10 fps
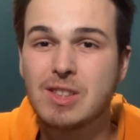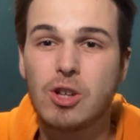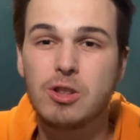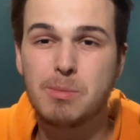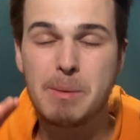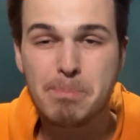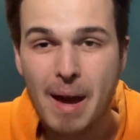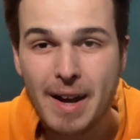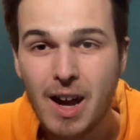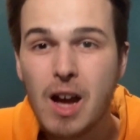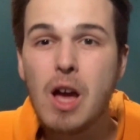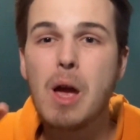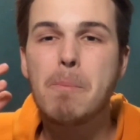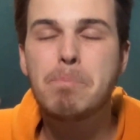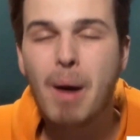is going to be better,
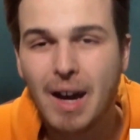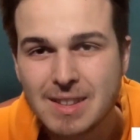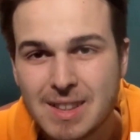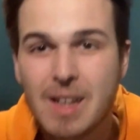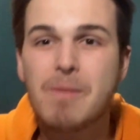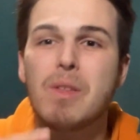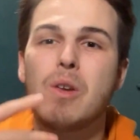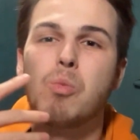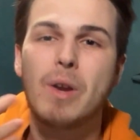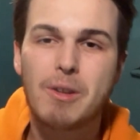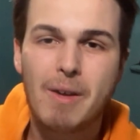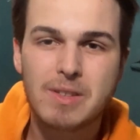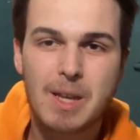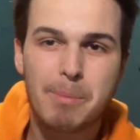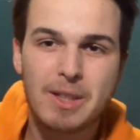but when you have
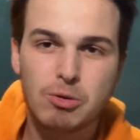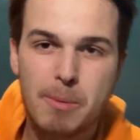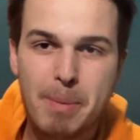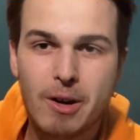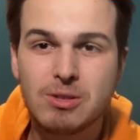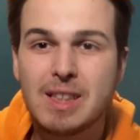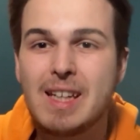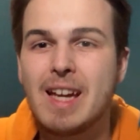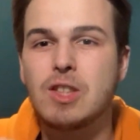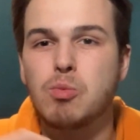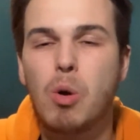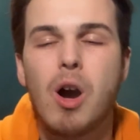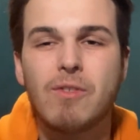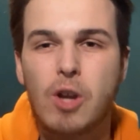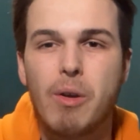a 10-place grid penalty, it's
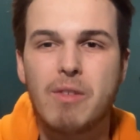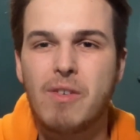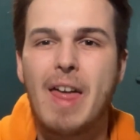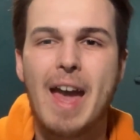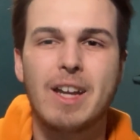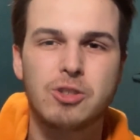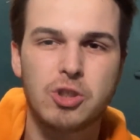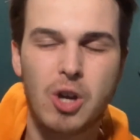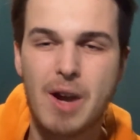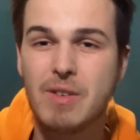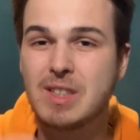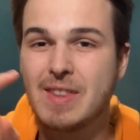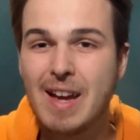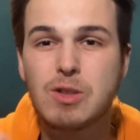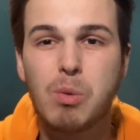worth going for that extra driver. So
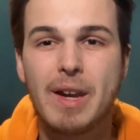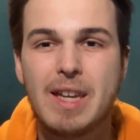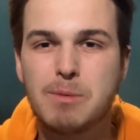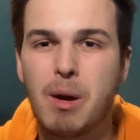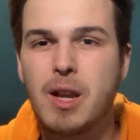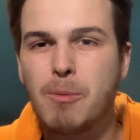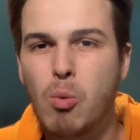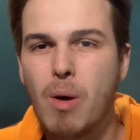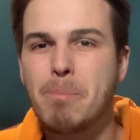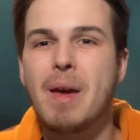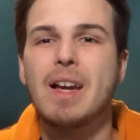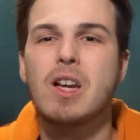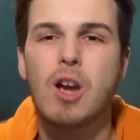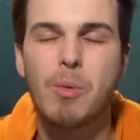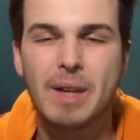that's why he's my number one
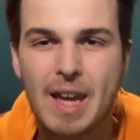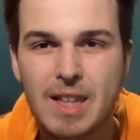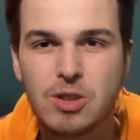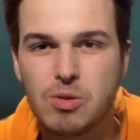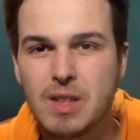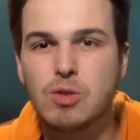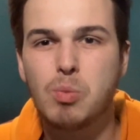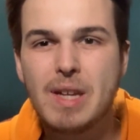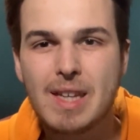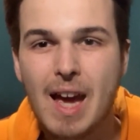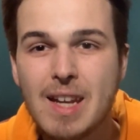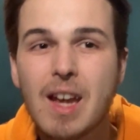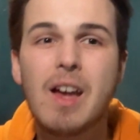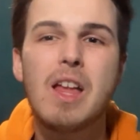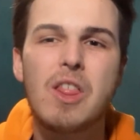pick going into this weekend.
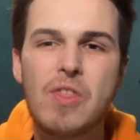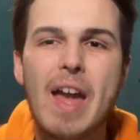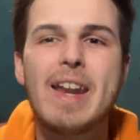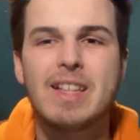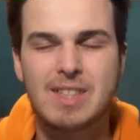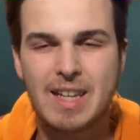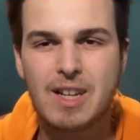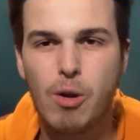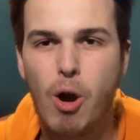Then it's Nico